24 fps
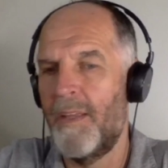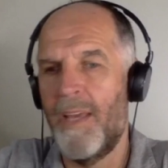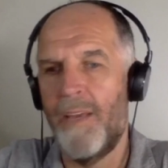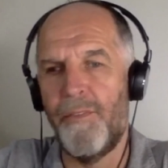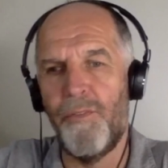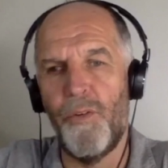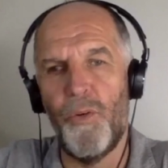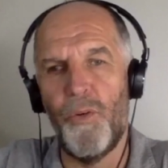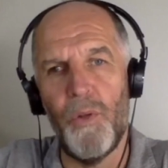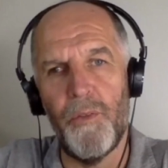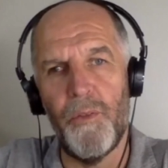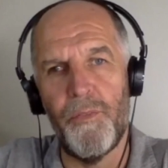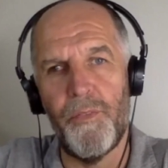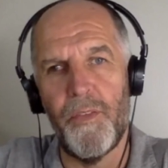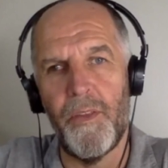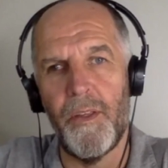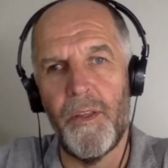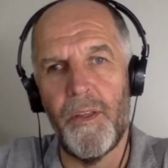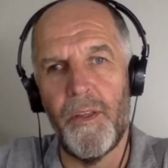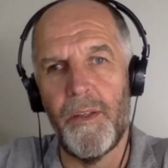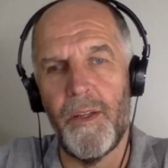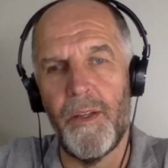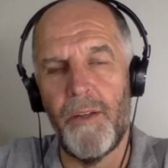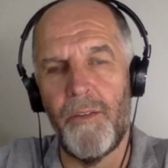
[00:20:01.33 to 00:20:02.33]
if all of
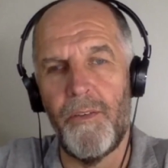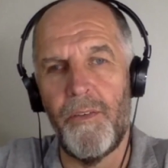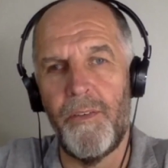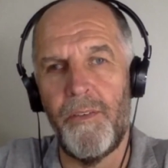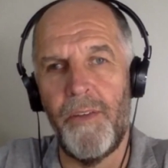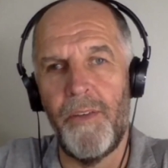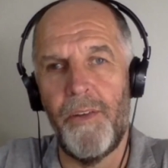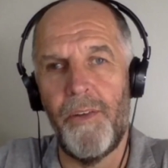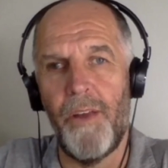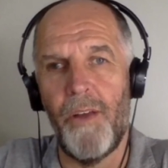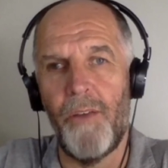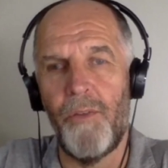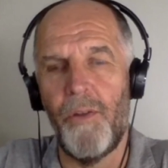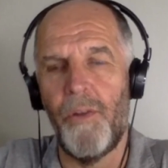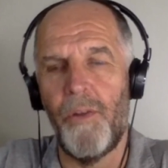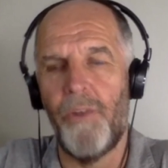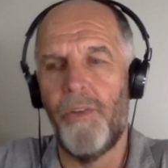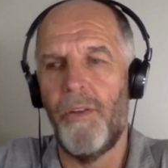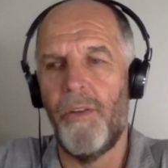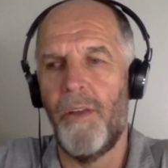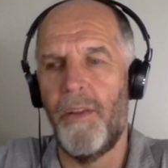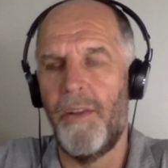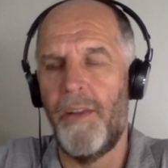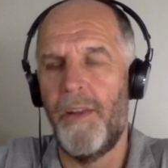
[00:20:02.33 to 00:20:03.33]
the
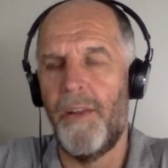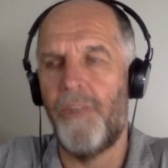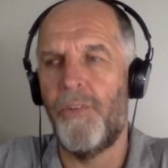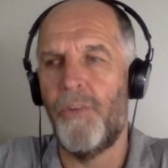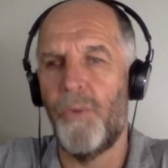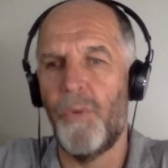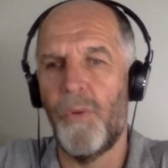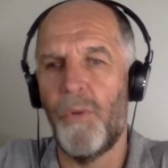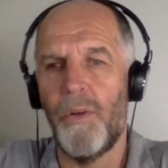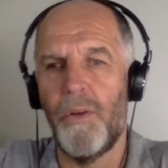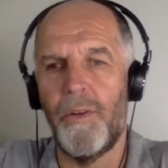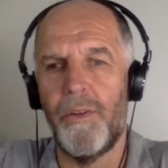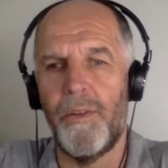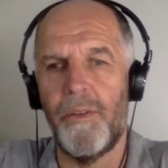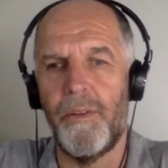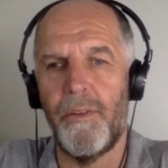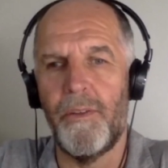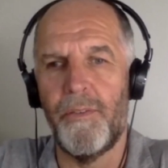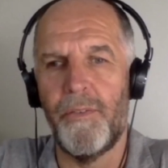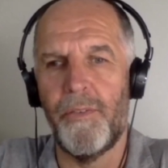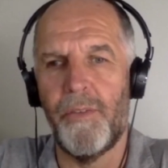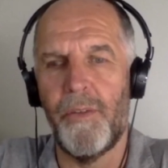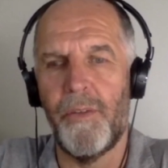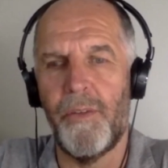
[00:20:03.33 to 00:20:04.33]
initial kind
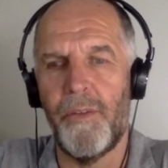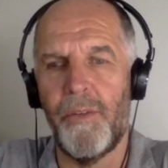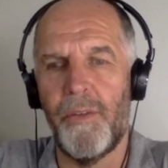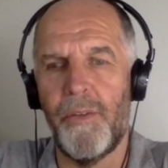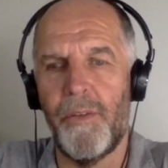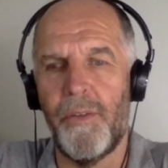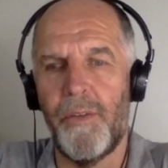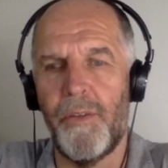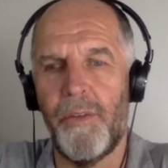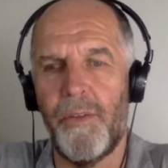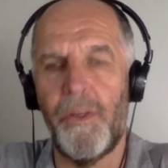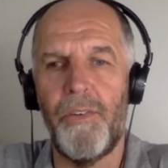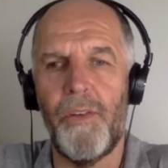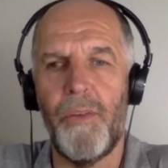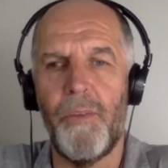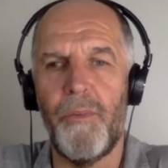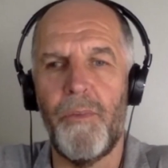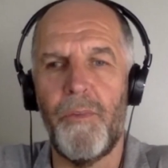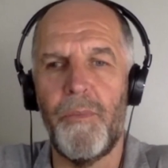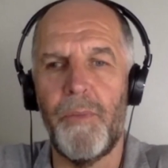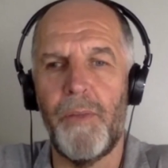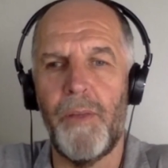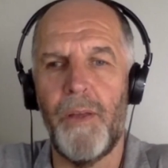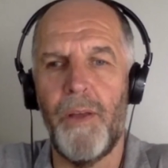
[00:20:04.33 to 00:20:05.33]
of
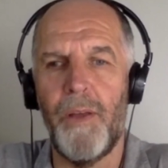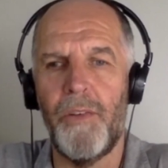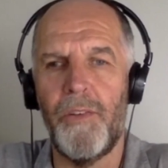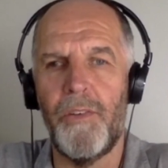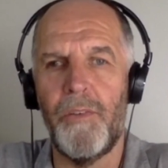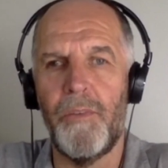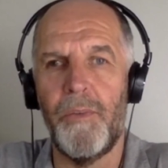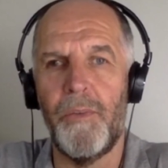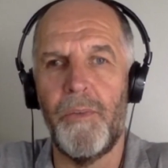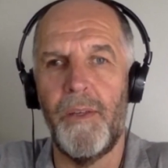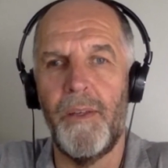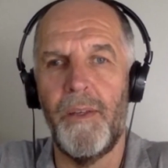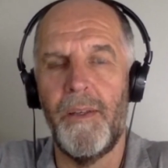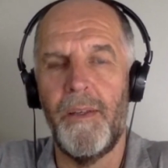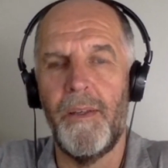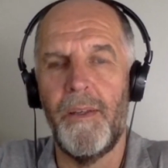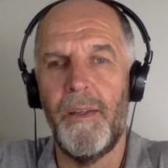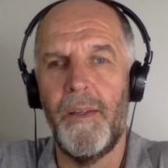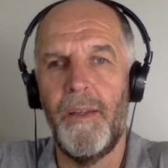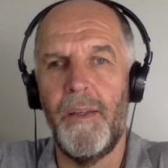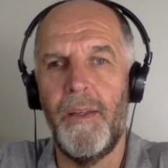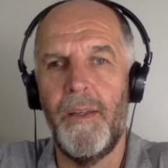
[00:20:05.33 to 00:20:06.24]
communication is coming from the customer,